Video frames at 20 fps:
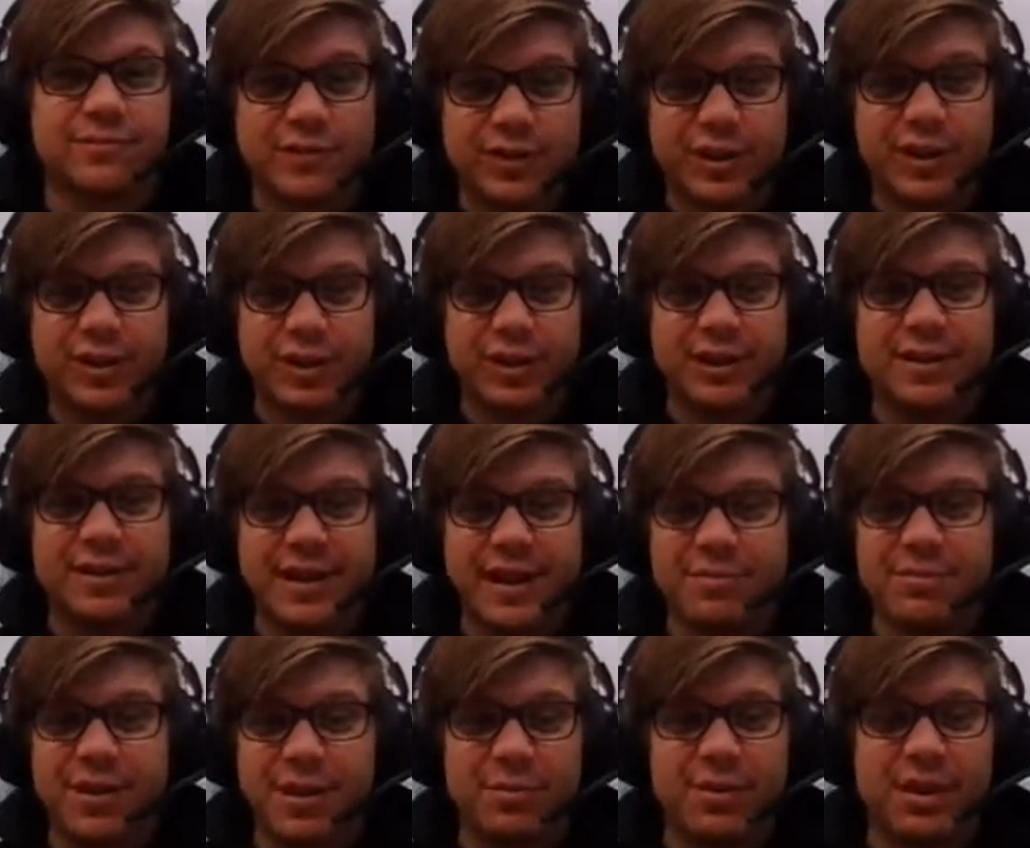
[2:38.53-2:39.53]
Very good.
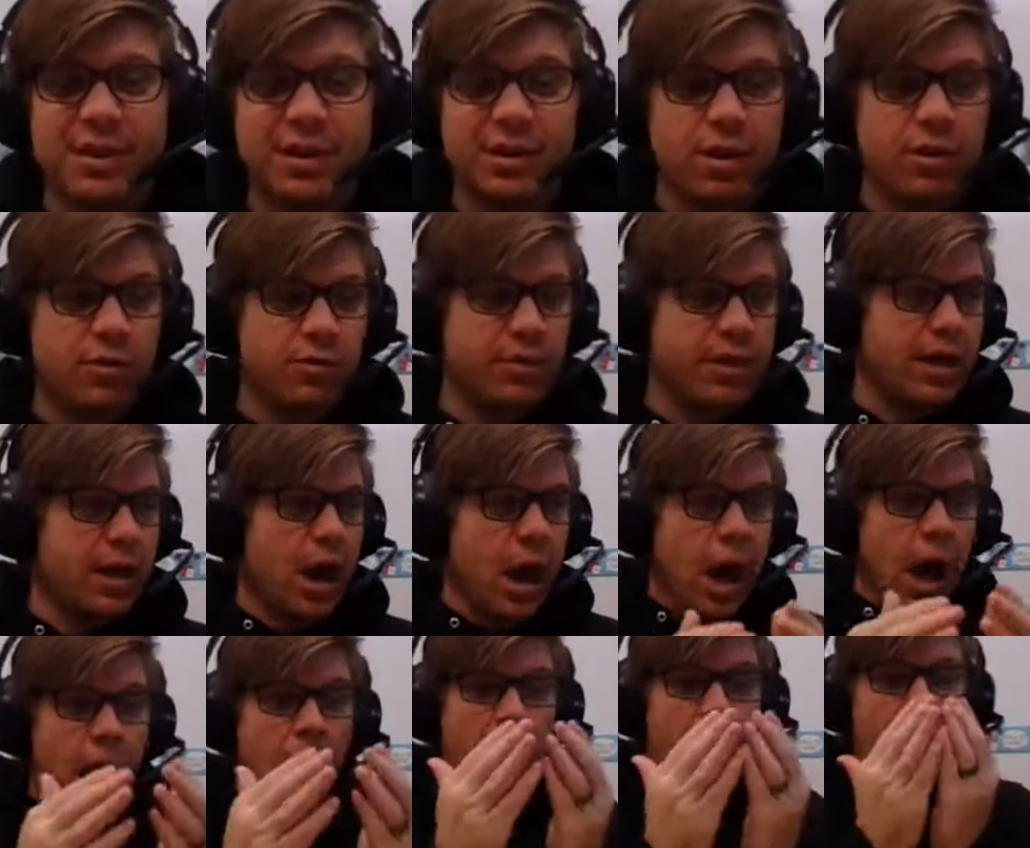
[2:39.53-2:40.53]
That made me look. Oh, wait.
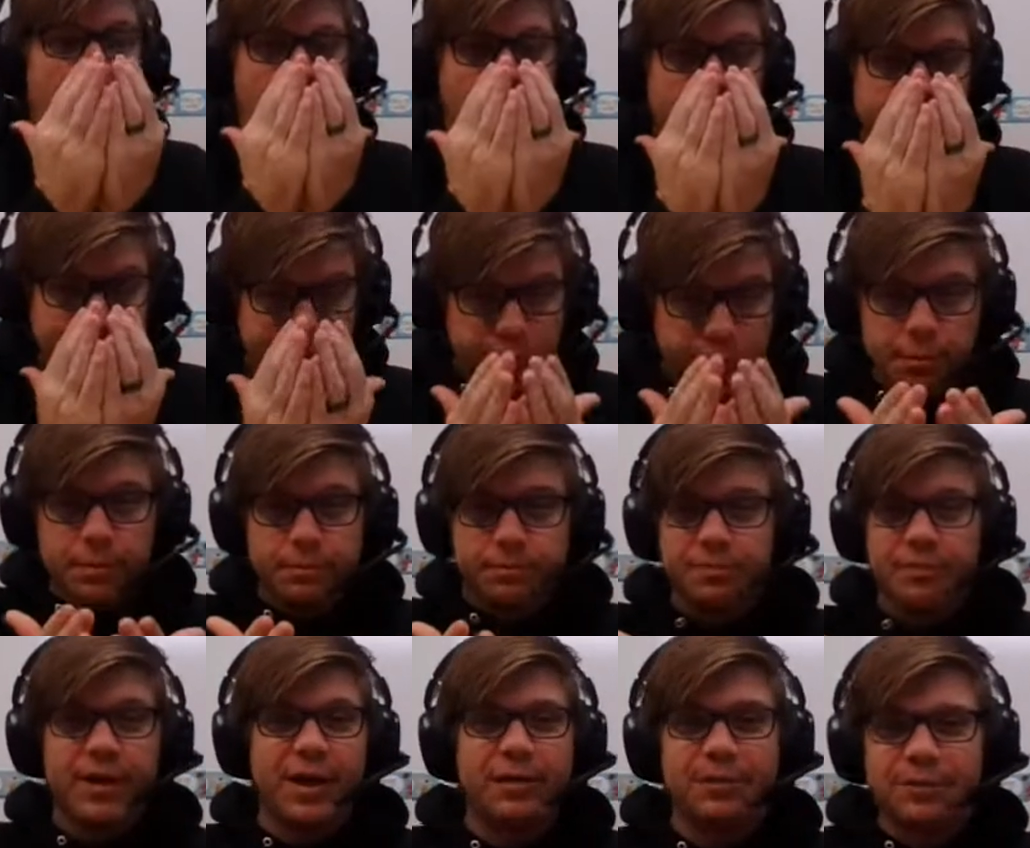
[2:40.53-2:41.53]
Achoo!
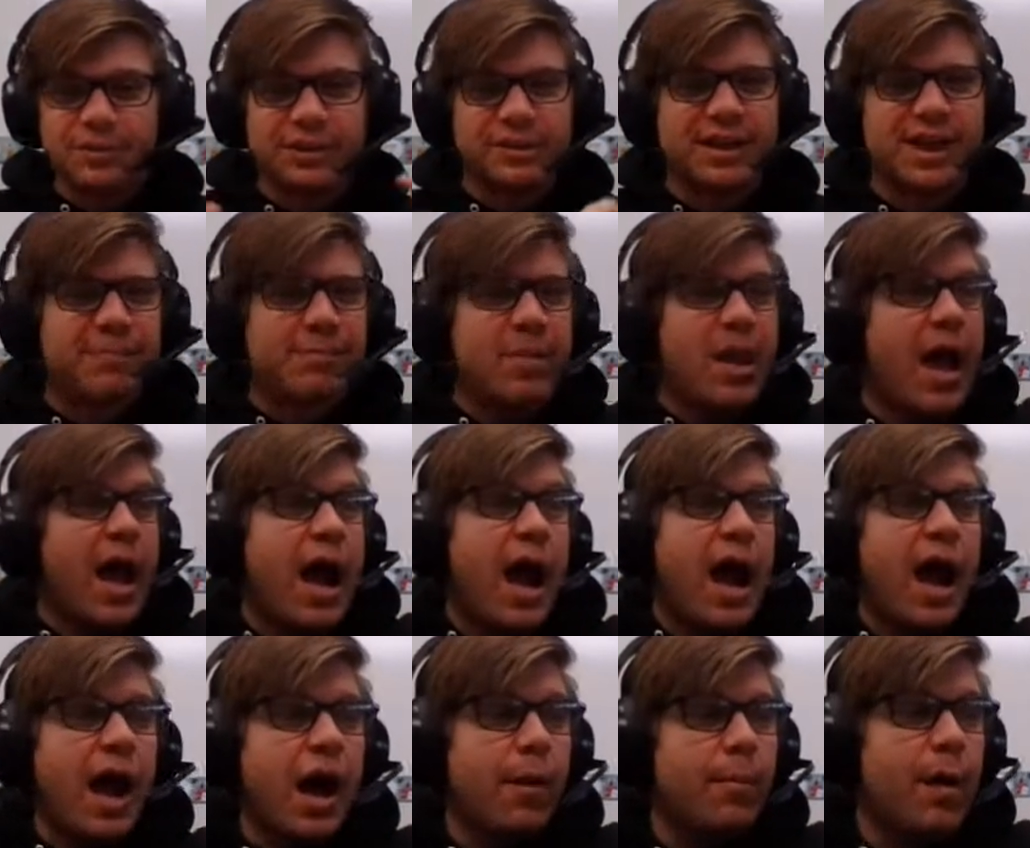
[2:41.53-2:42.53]
No, just kidding.
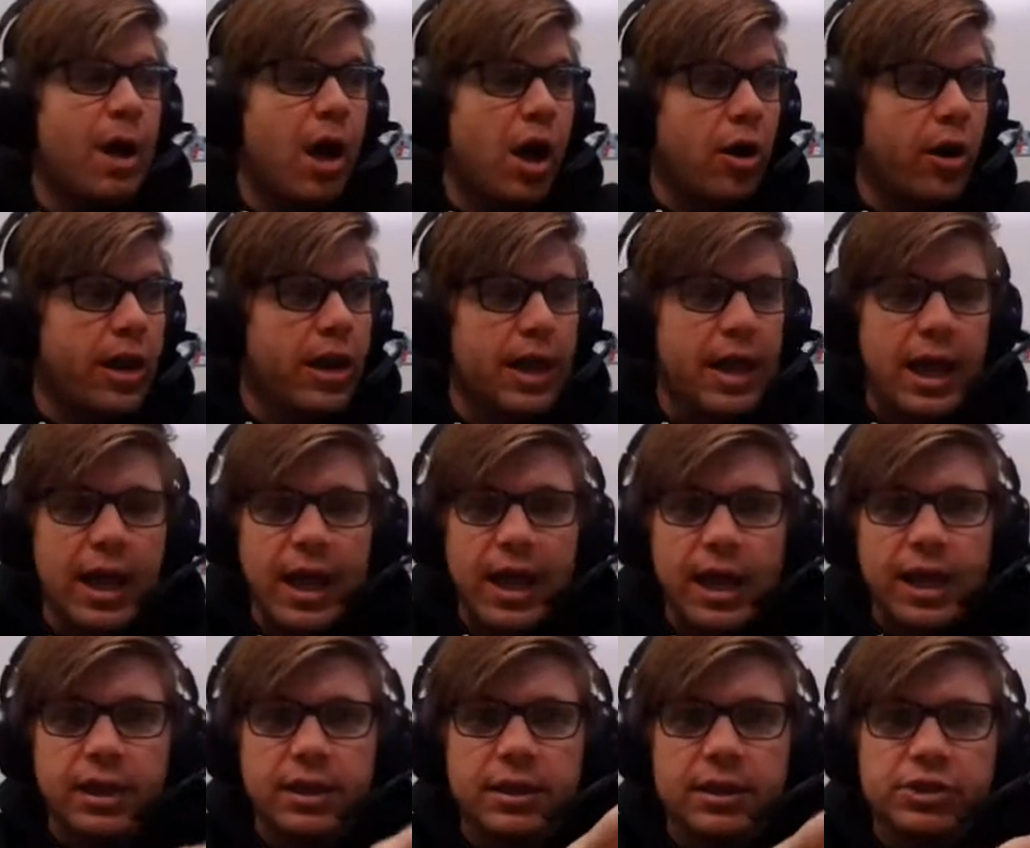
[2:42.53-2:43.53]
All right,
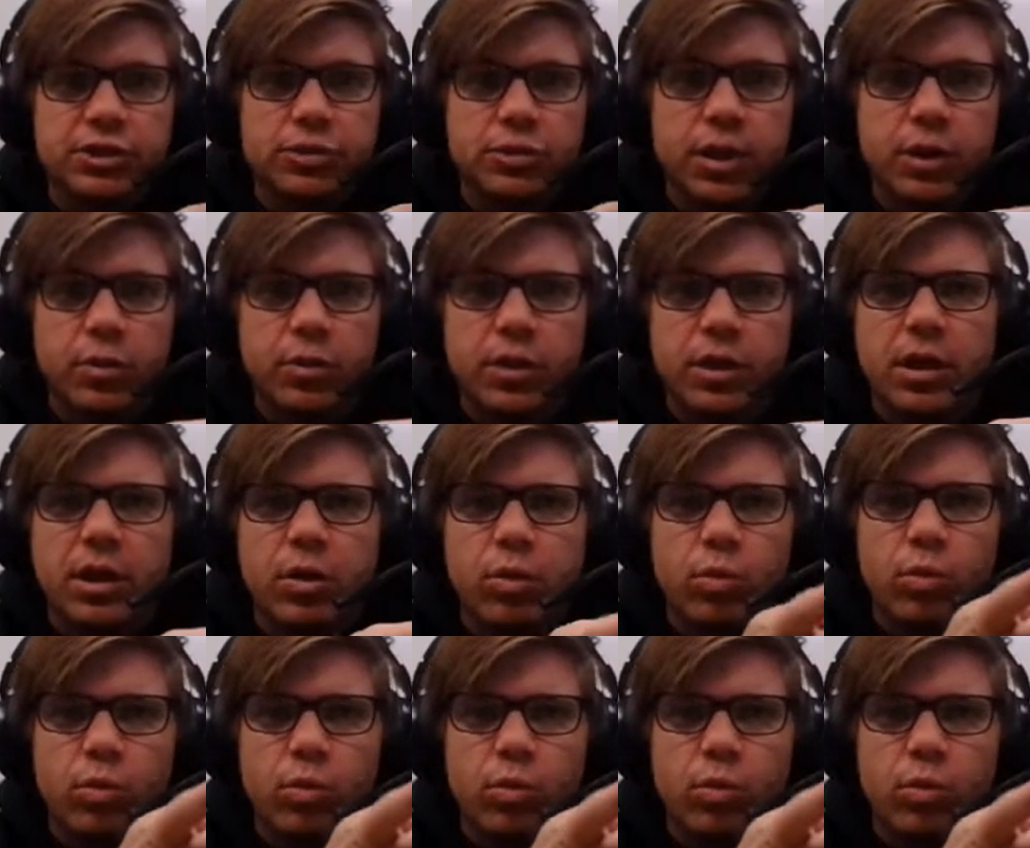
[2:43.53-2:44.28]
and let's do another one.